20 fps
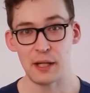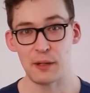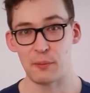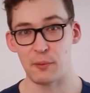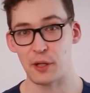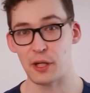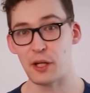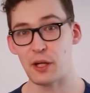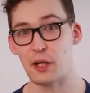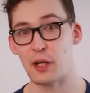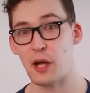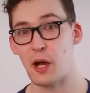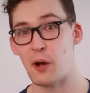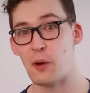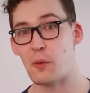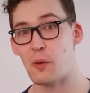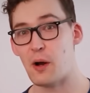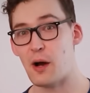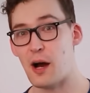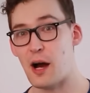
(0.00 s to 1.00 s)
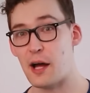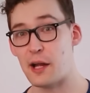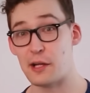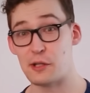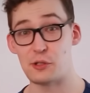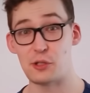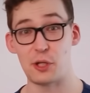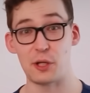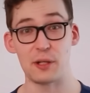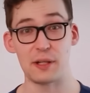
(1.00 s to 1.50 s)
We're going to go on
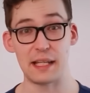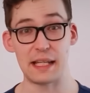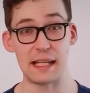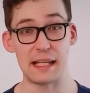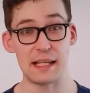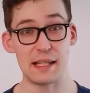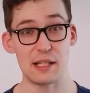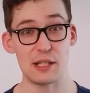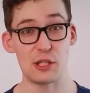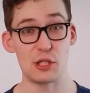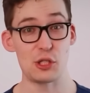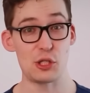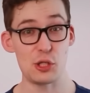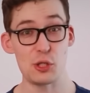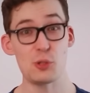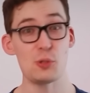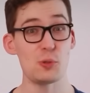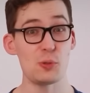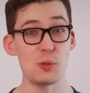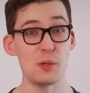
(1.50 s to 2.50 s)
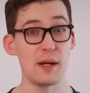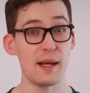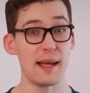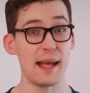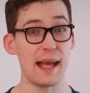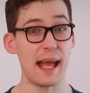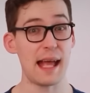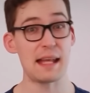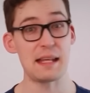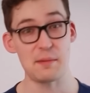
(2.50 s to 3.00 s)
a journey, you
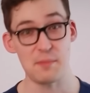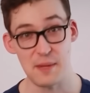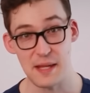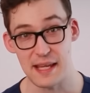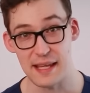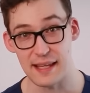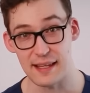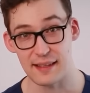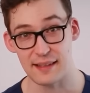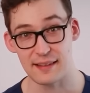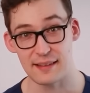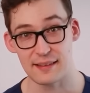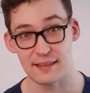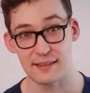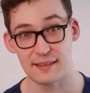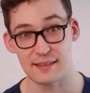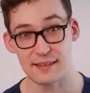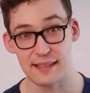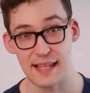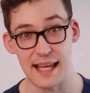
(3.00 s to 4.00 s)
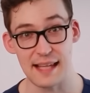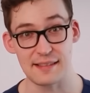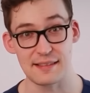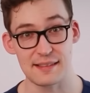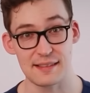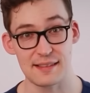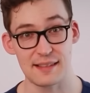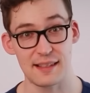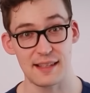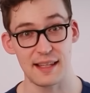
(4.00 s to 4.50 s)
and me.
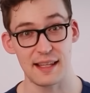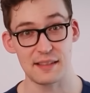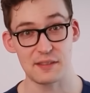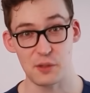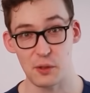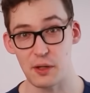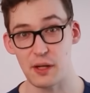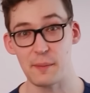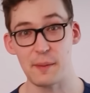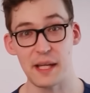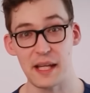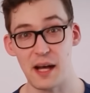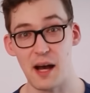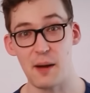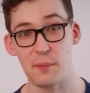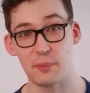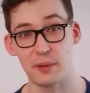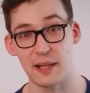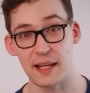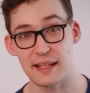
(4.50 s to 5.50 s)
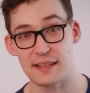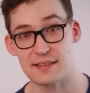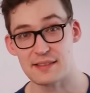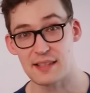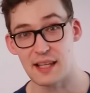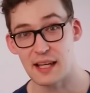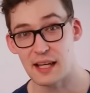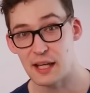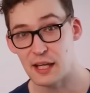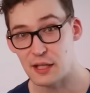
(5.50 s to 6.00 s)
Yes, it's going to be
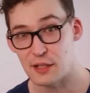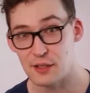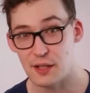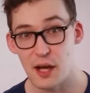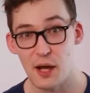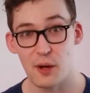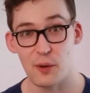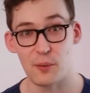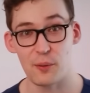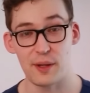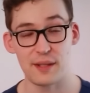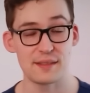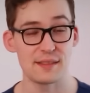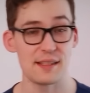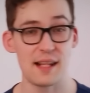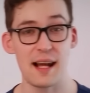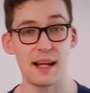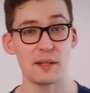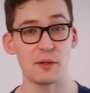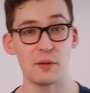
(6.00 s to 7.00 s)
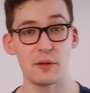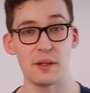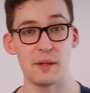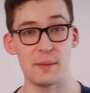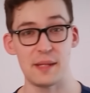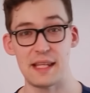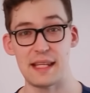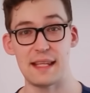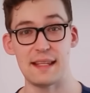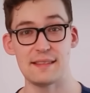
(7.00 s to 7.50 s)
complex, no, it's not going to
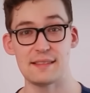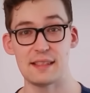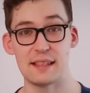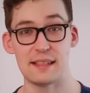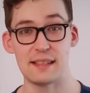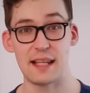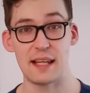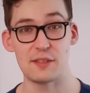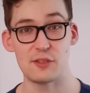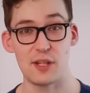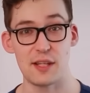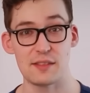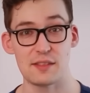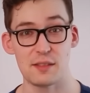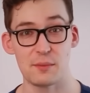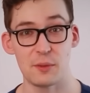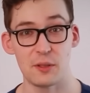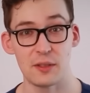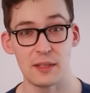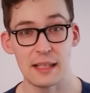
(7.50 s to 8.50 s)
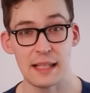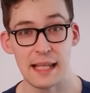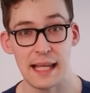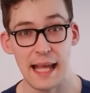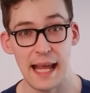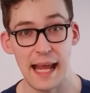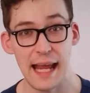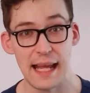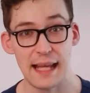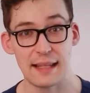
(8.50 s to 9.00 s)
be easily digestible,
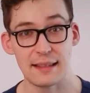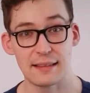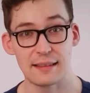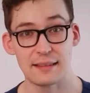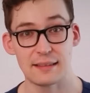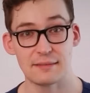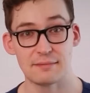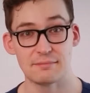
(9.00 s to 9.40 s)
and